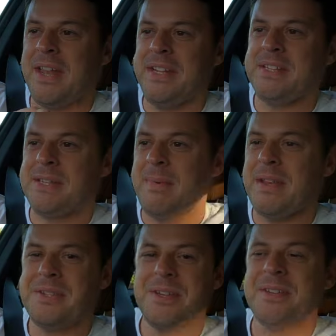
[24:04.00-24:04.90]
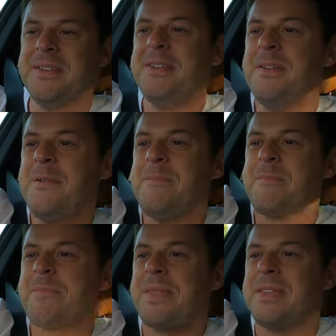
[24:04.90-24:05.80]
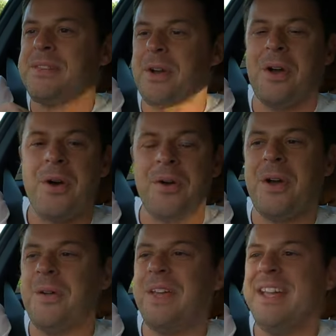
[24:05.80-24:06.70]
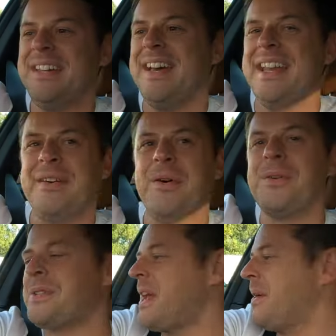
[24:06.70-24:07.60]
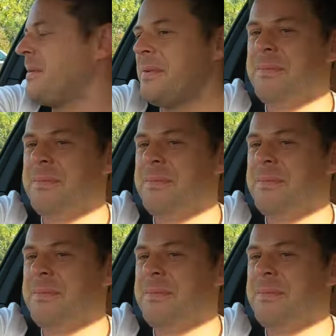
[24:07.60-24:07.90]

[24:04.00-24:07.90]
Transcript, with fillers: I needed to mention. So I got Gorgonian, and I've also